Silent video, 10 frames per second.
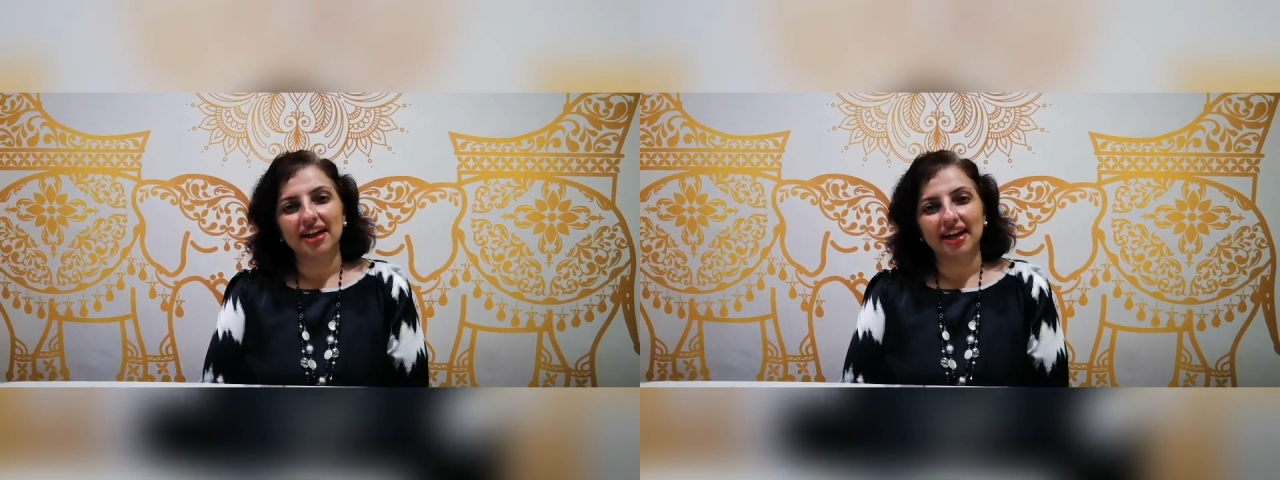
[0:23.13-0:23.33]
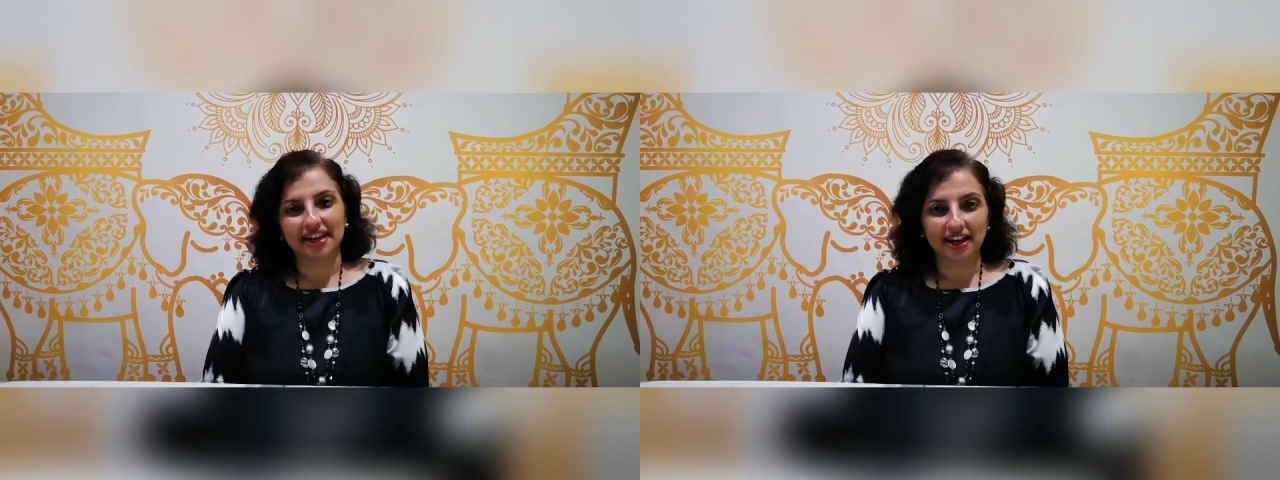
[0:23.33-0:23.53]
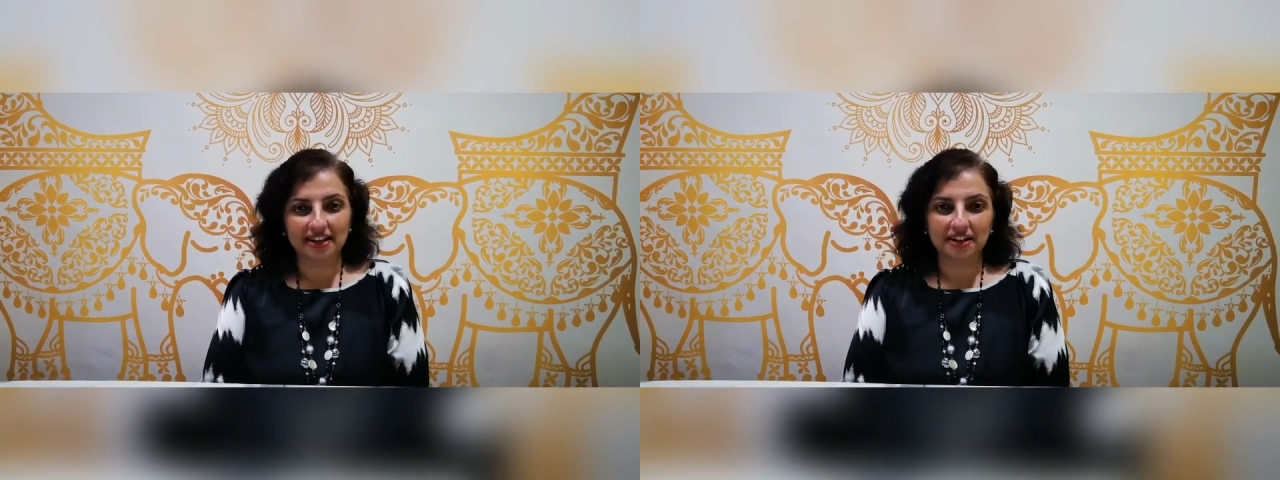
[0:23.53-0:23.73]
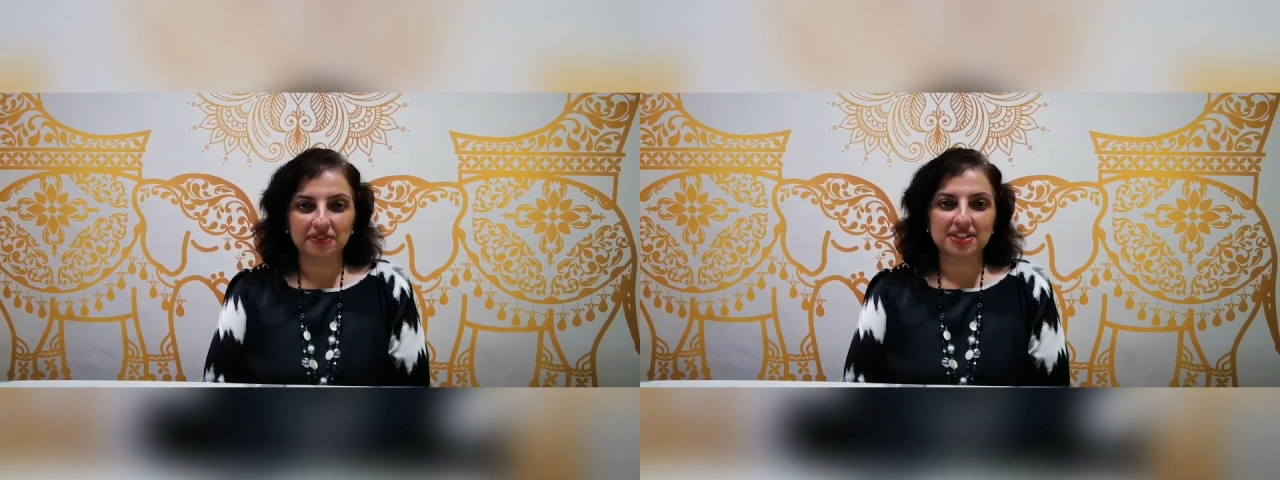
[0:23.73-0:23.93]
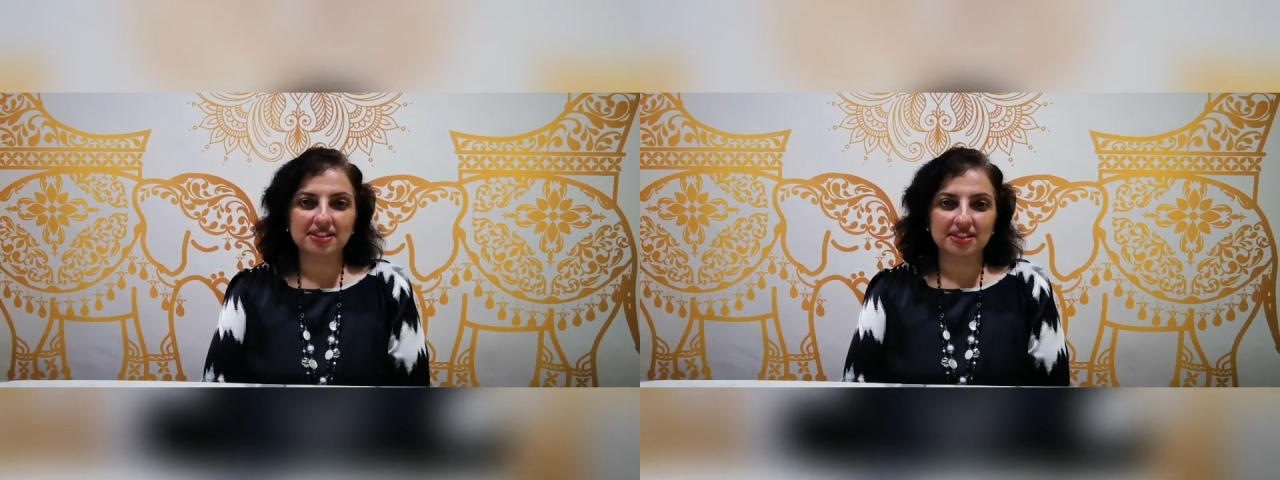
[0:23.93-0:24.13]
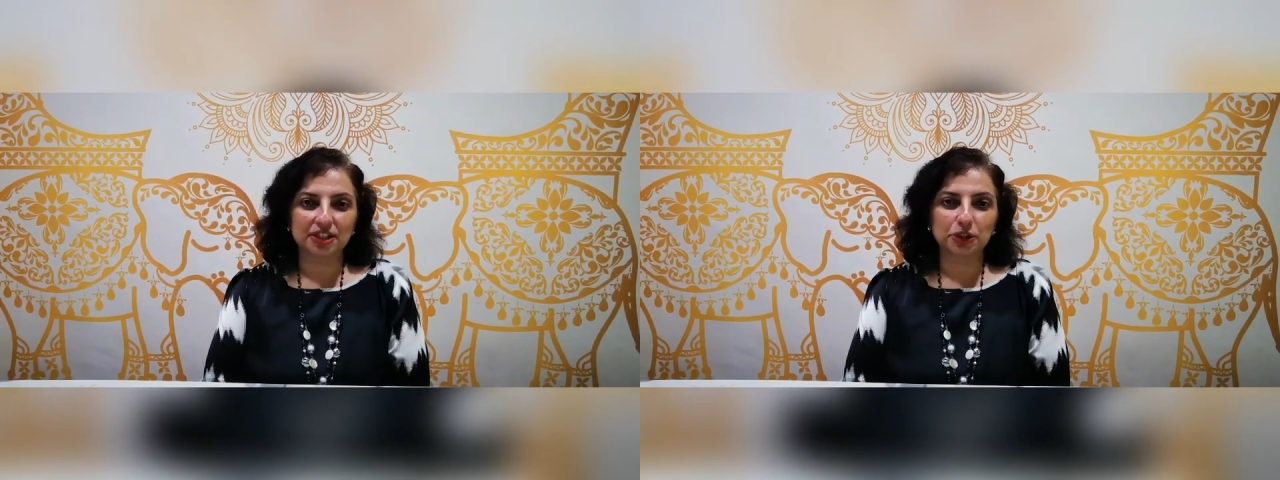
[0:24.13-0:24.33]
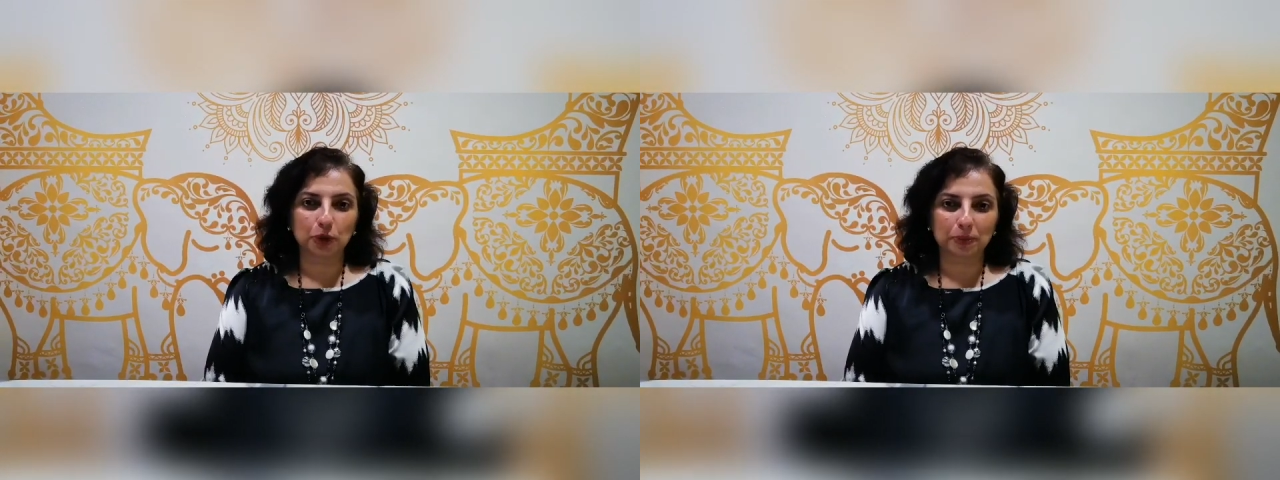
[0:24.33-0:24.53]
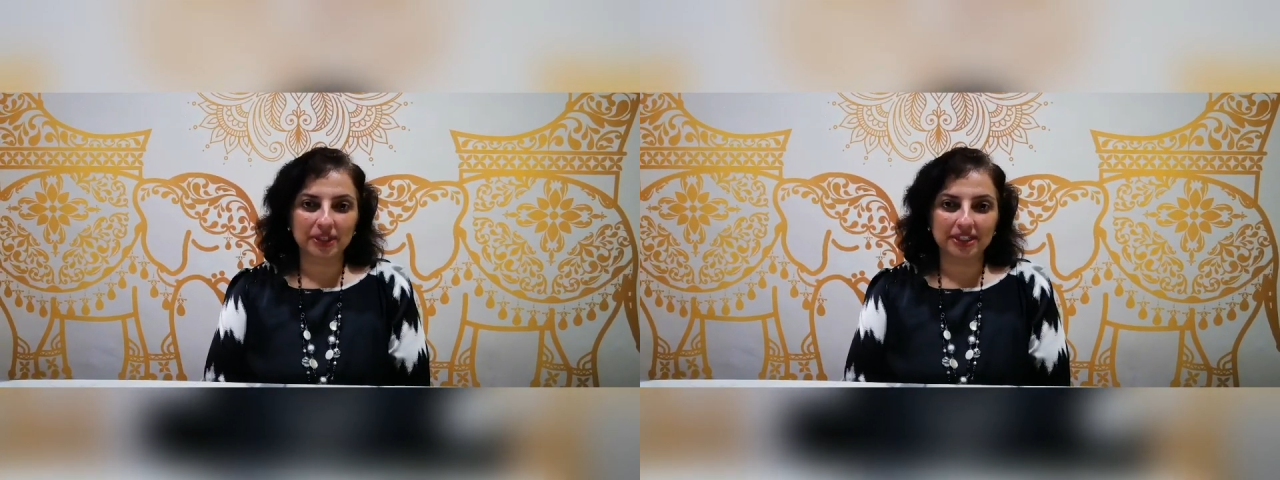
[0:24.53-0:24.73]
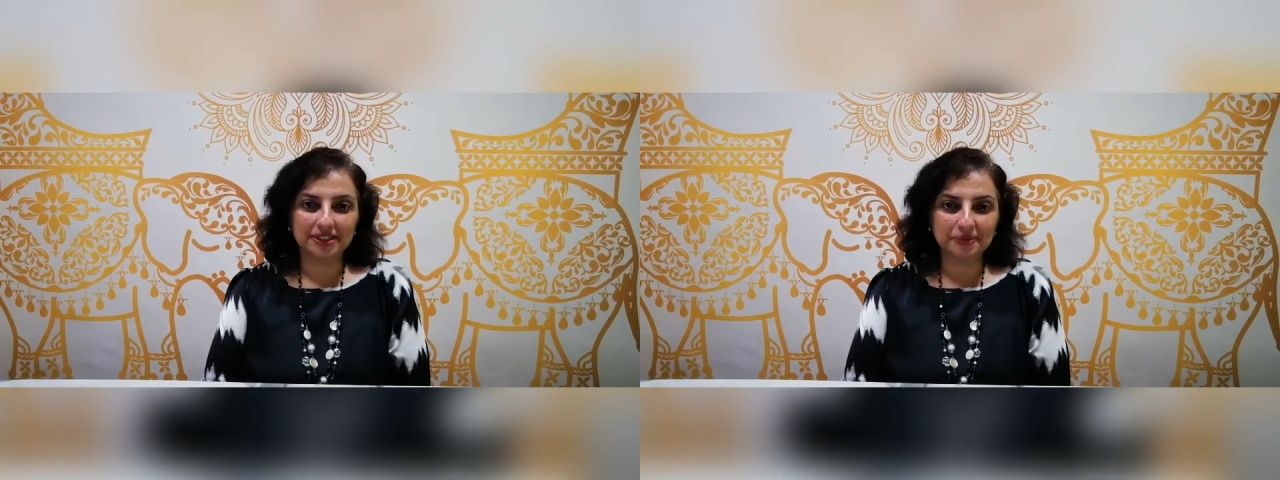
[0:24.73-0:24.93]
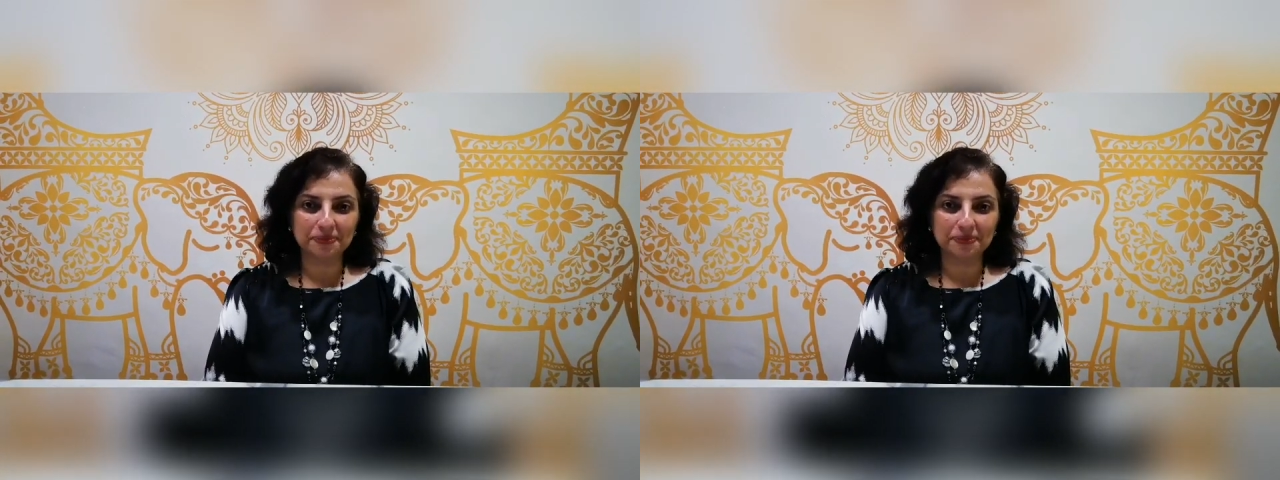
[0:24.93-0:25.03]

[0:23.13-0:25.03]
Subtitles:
at iLevel Siddhi Tropica.